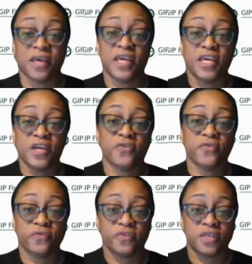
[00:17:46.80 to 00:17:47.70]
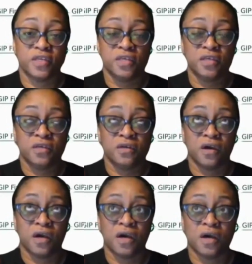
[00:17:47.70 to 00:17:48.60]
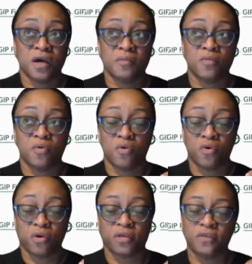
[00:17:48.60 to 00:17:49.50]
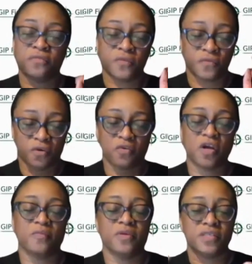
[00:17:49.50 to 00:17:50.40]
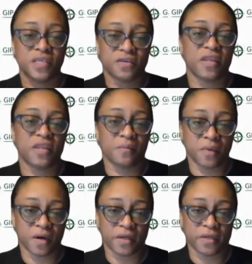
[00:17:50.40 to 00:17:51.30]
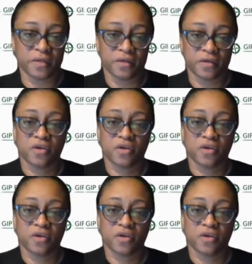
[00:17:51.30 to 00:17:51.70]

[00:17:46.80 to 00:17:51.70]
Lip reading: if the federal government is giving that money